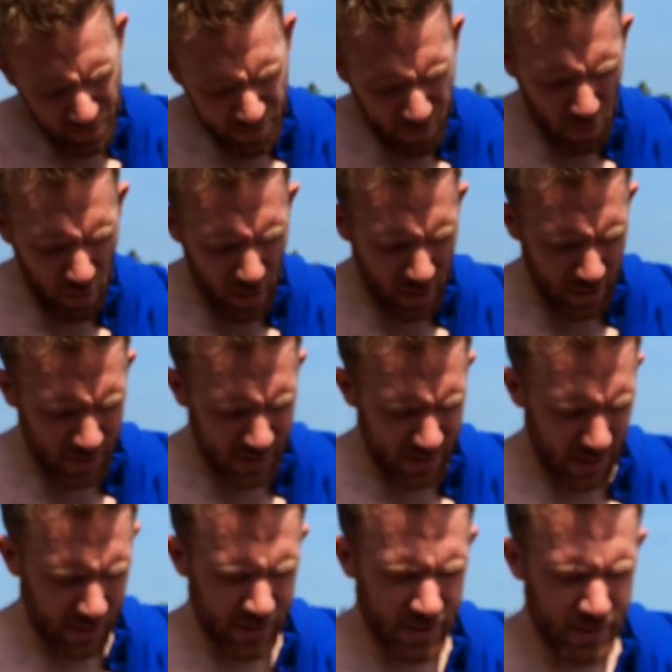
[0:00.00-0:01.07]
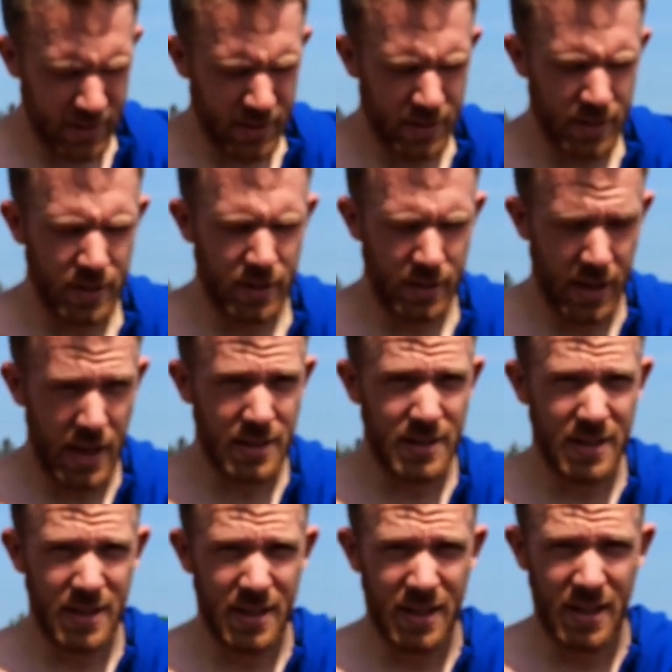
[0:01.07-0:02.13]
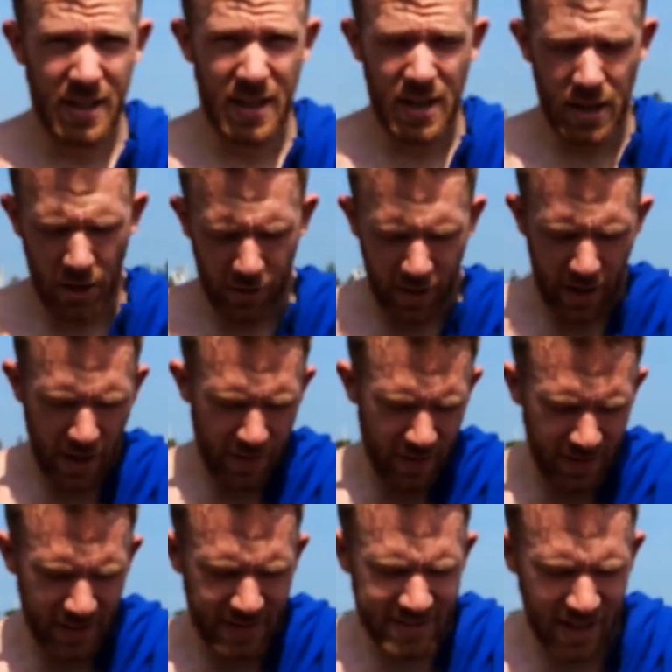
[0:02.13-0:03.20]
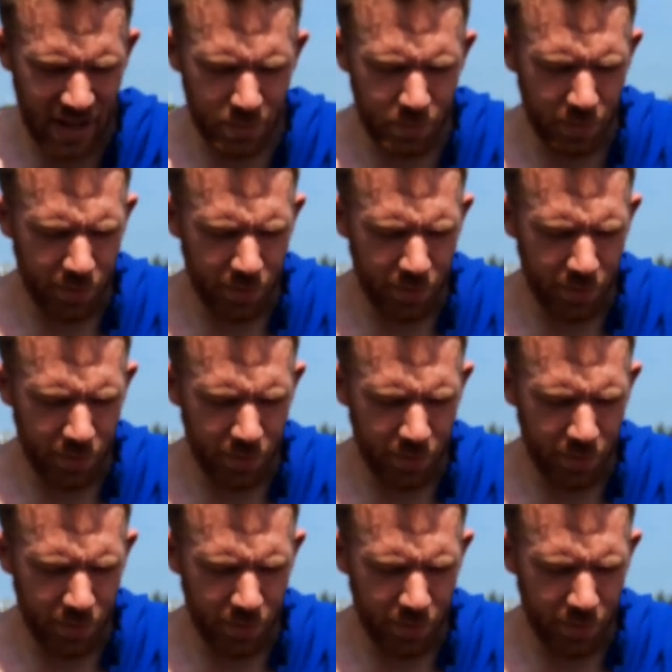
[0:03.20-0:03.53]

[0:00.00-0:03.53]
four, six. Yes? Yes. Okay, and then the 10